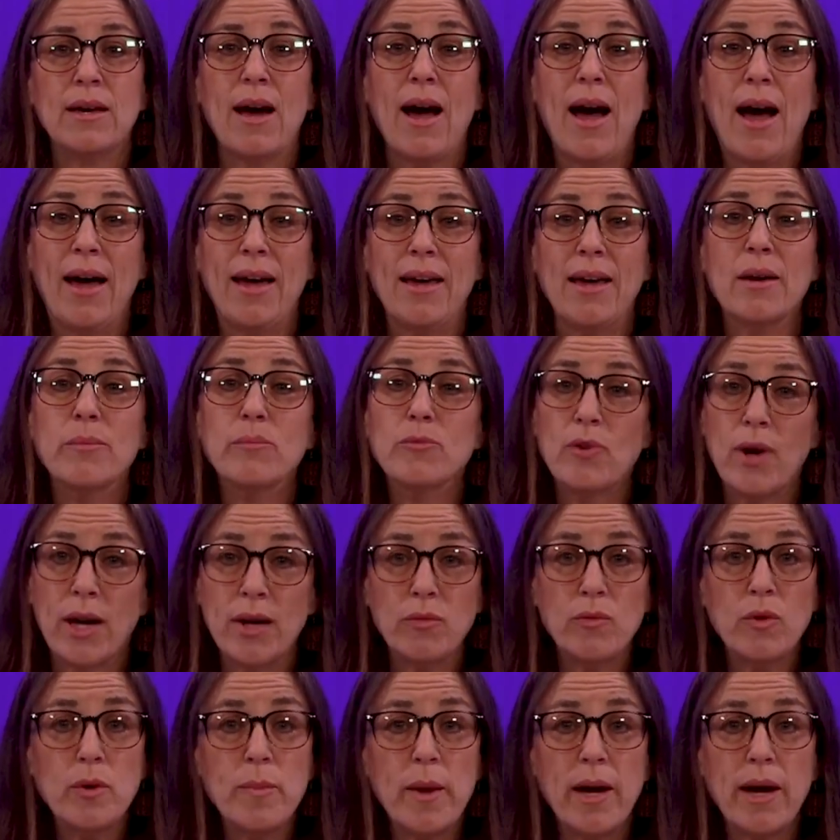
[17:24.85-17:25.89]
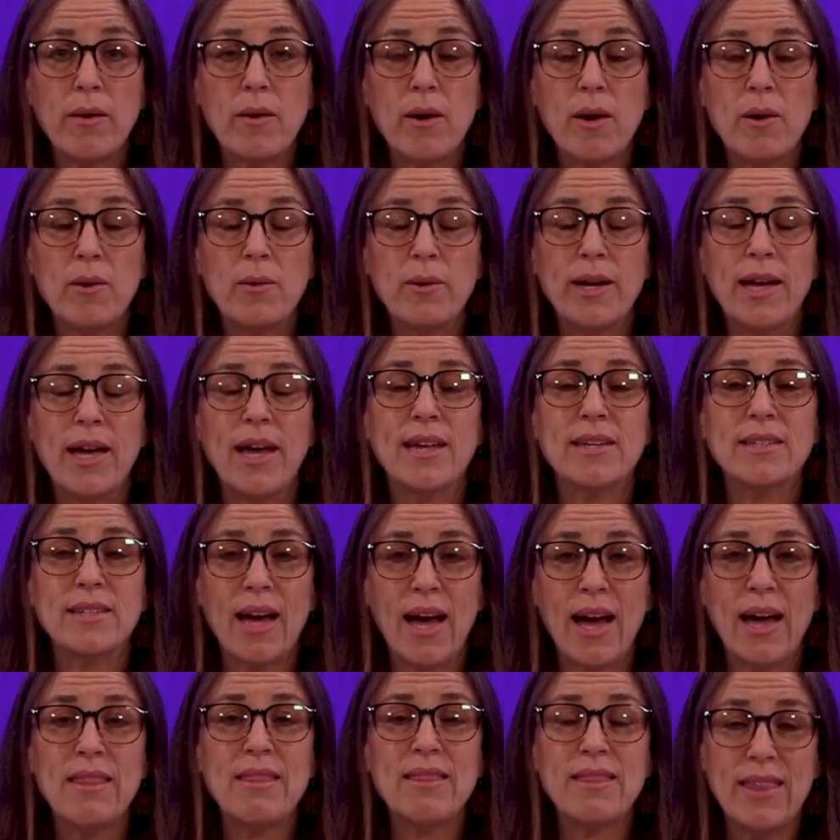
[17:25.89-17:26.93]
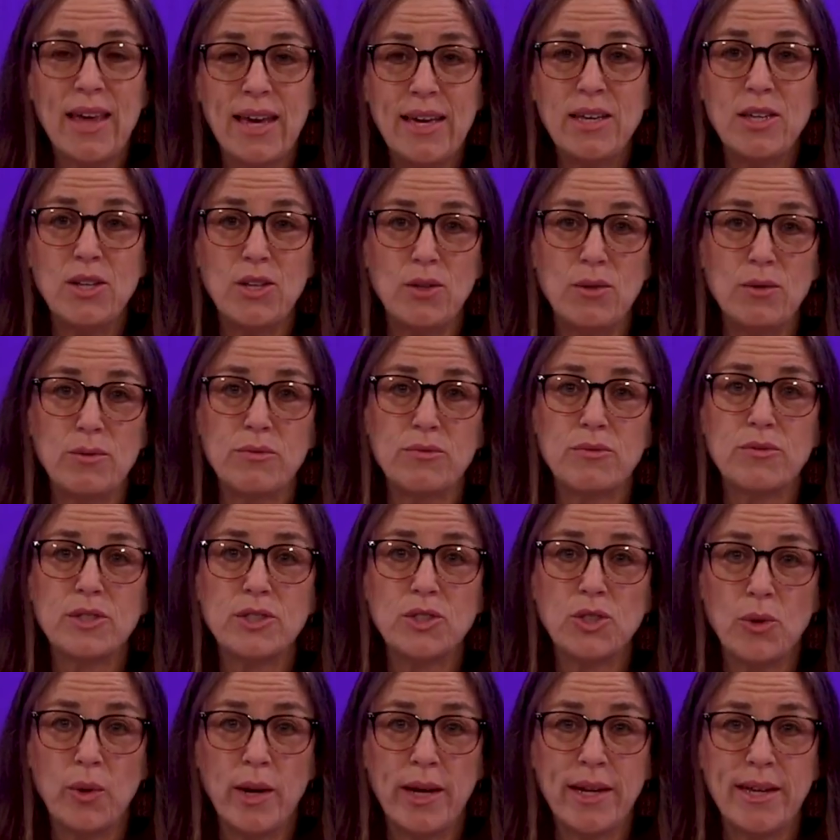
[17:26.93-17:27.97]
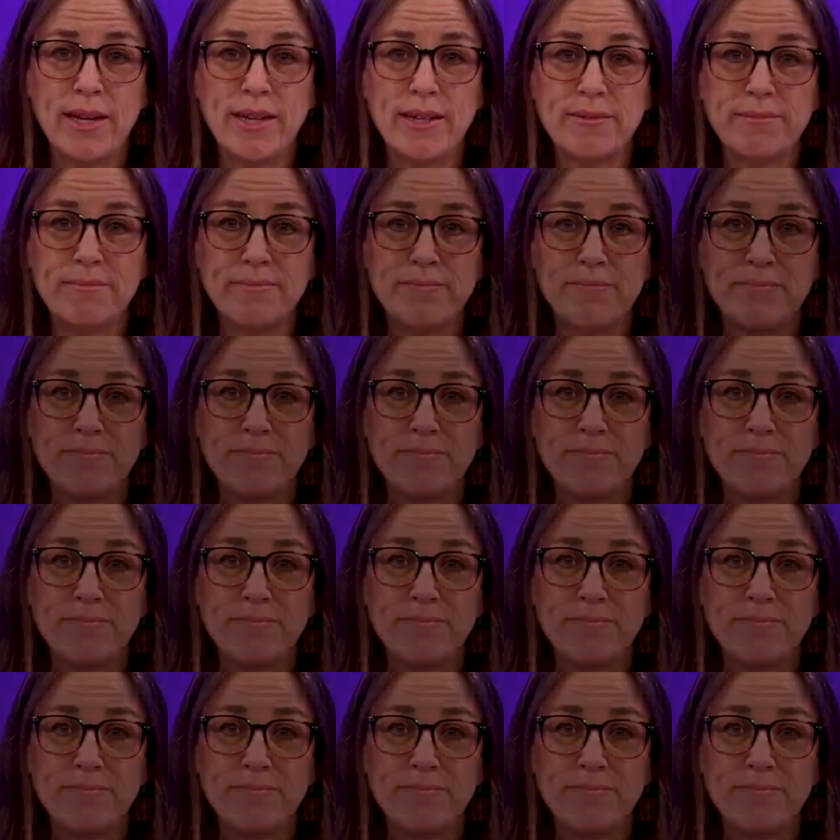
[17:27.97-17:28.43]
I am Wren Ribeiro, and I thank you for joining.